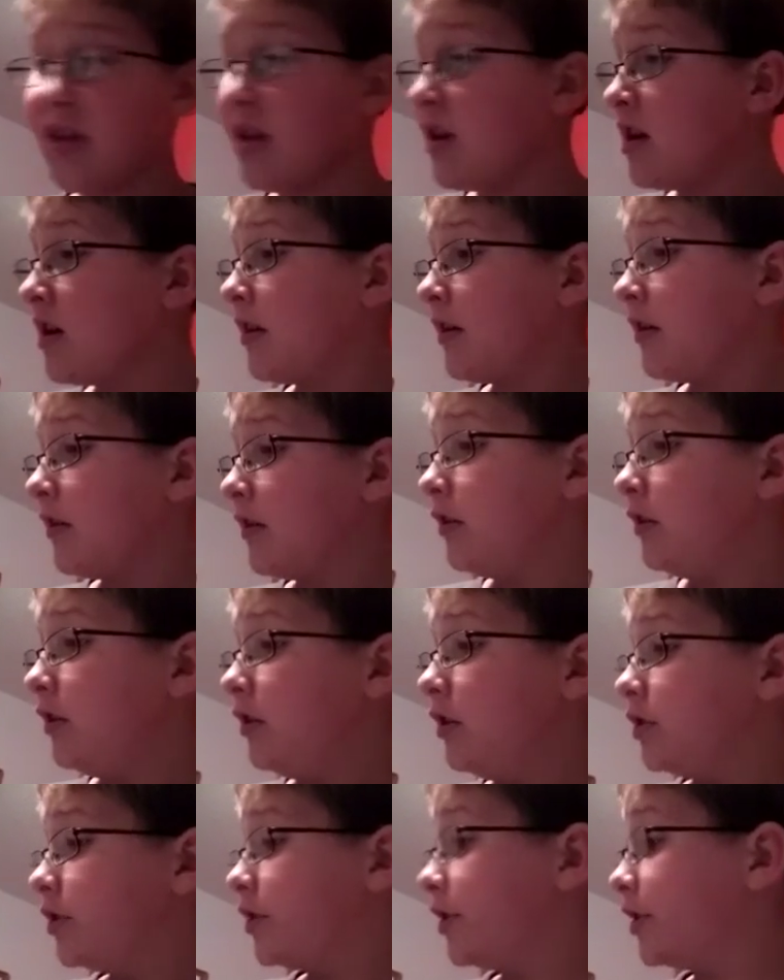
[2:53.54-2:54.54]

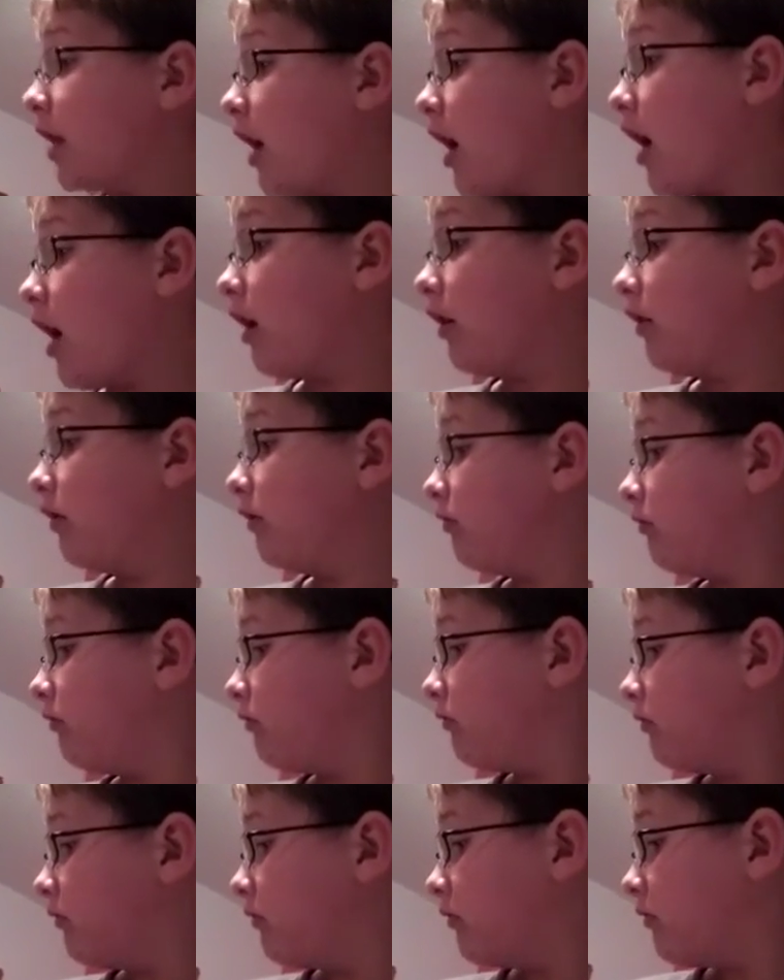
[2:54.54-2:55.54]
So...
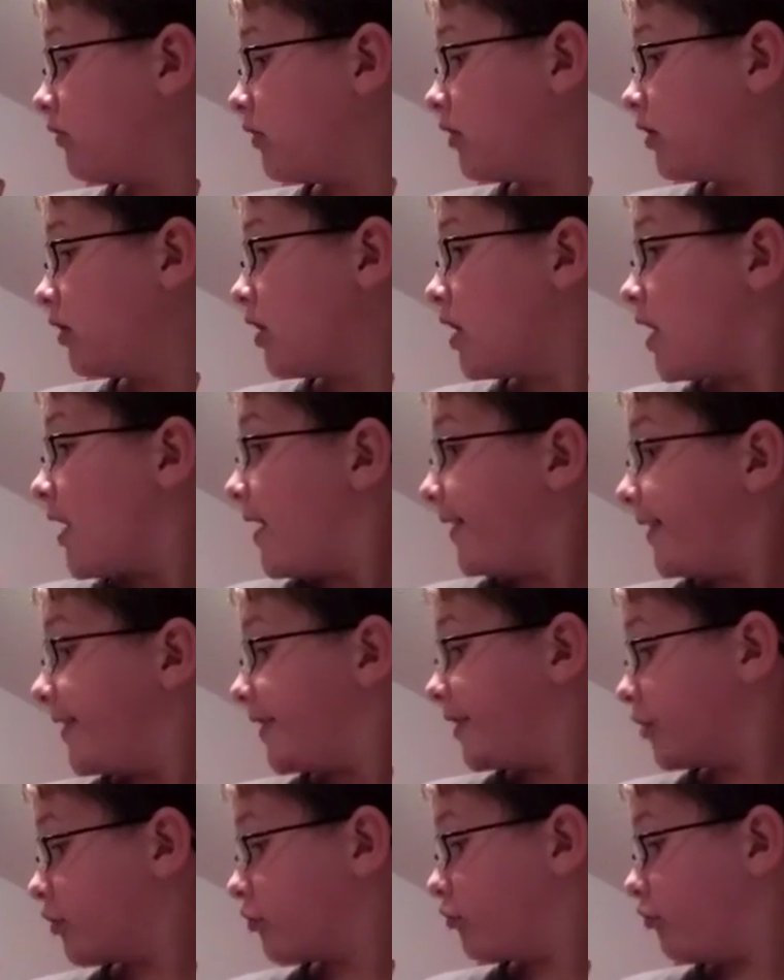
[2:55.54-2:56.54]
This is Grave
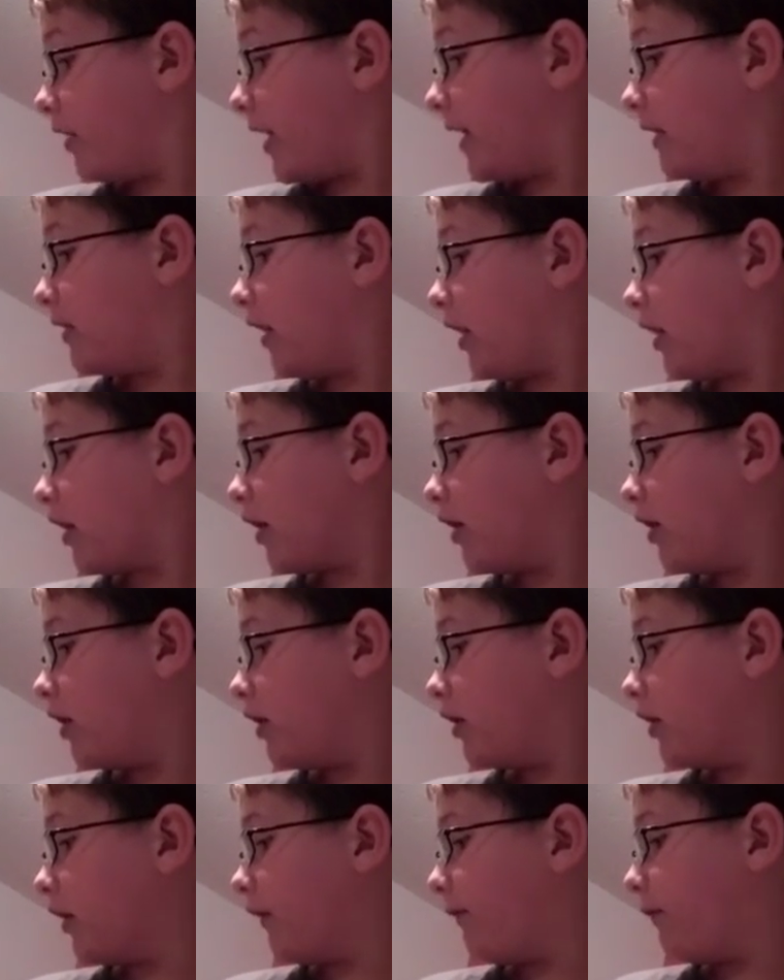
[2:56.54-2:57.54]
Digger, the
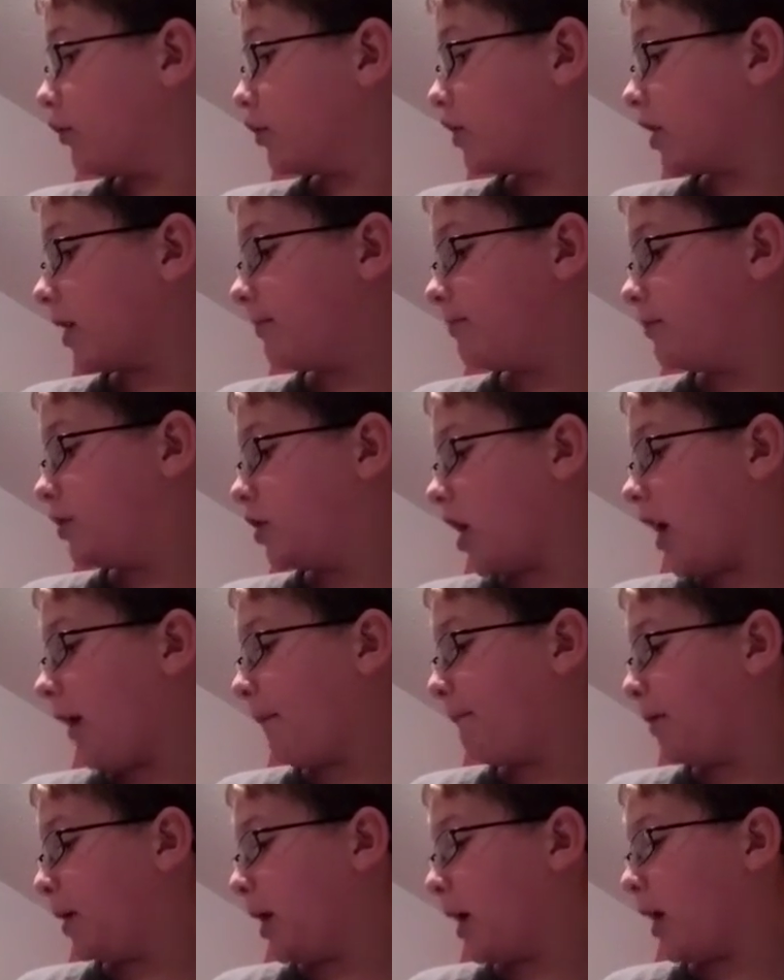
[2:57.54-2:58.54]
four-time champion,
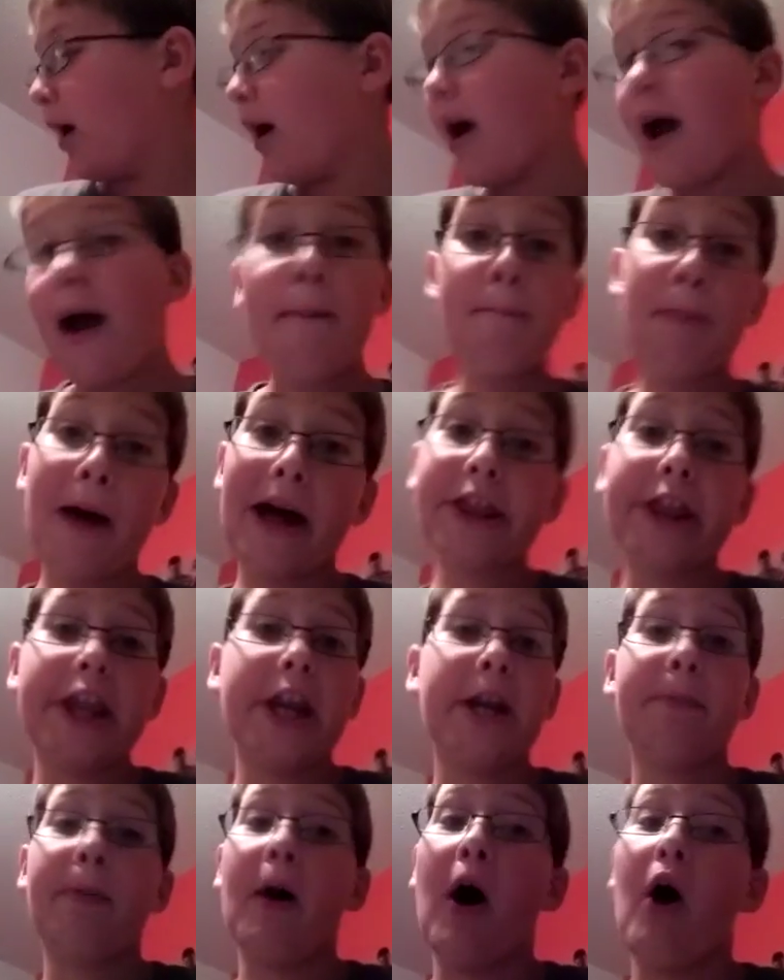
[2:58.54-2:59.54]
bad to the bone,
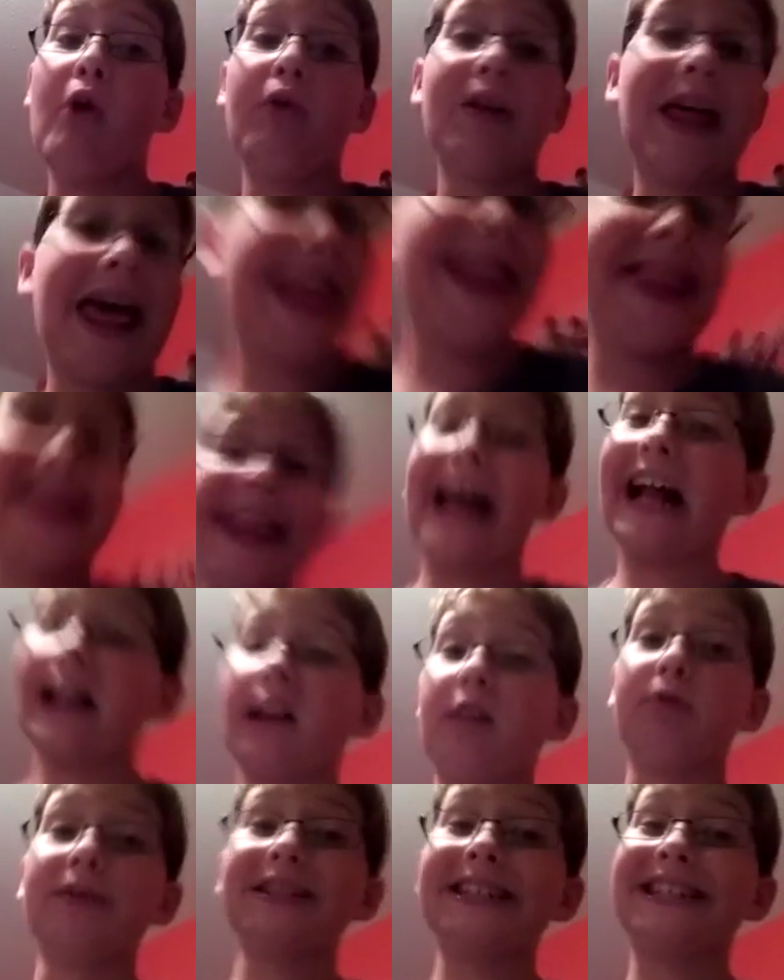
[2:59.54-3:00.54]
exactly what says on the
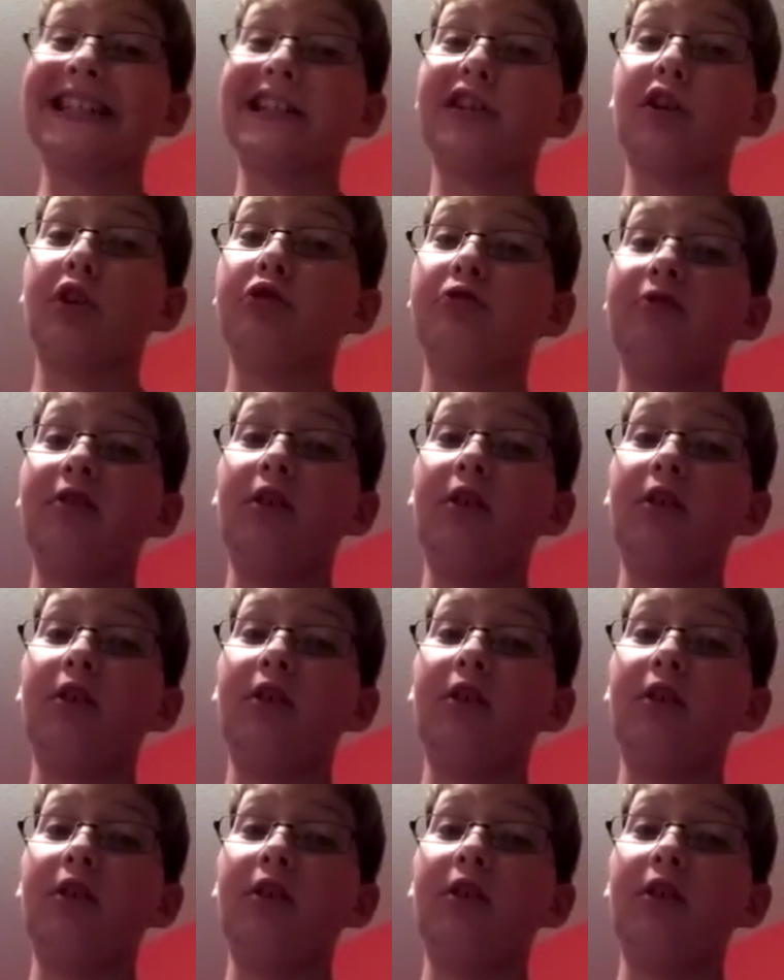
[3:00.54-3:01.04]
real one.